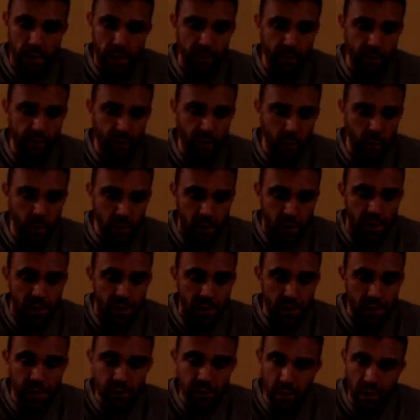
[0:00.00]
So
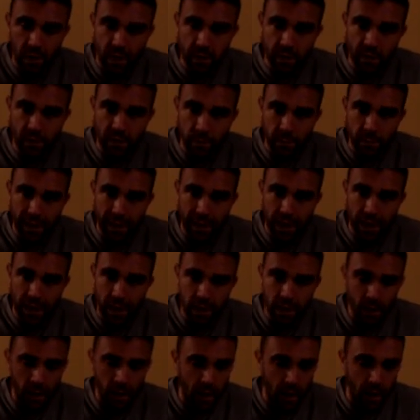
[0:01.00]
these were not too
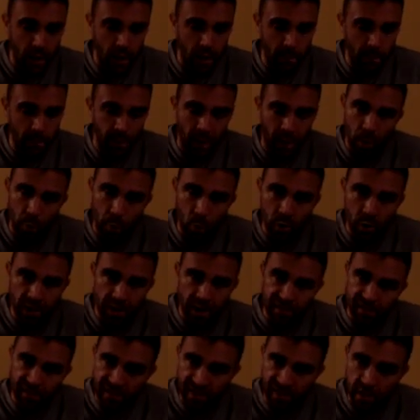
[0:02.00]
bad, but I wouldn't
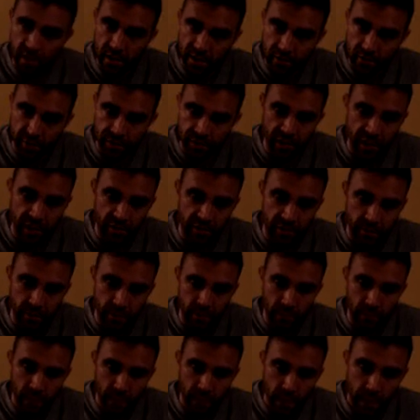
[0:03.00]
necessarily suggest
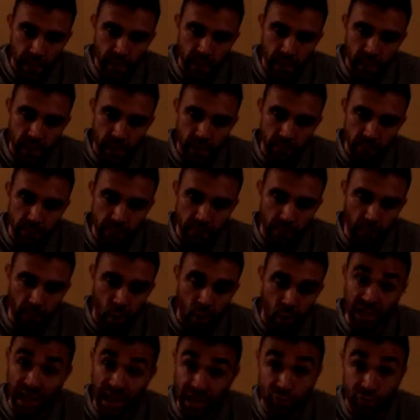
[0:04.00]
them
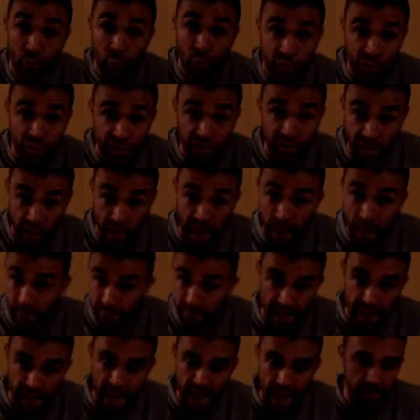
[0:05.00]
unless you just
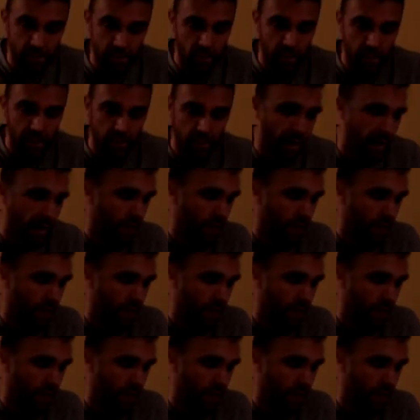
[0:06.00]
happen to have them in your